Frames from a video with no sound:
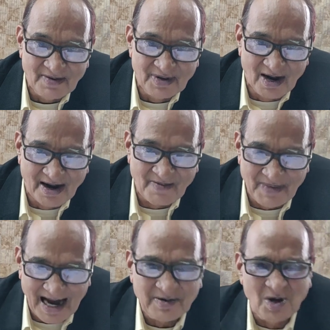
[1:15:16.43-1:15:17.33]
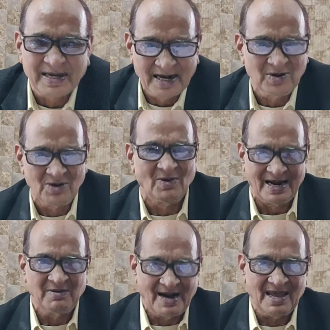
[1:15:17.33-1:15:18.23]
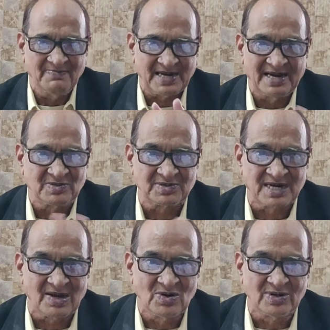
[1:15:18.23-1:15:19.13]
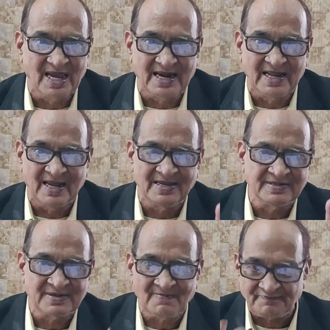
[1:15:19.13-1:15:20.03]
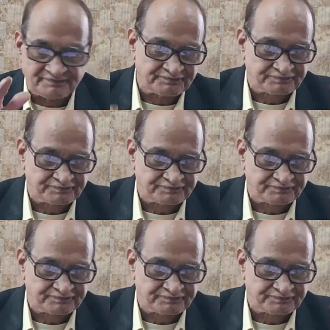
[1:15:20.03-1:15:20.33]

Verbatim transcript: Have you heard of that? Okay, don't worry. What I'm trying to tell you here is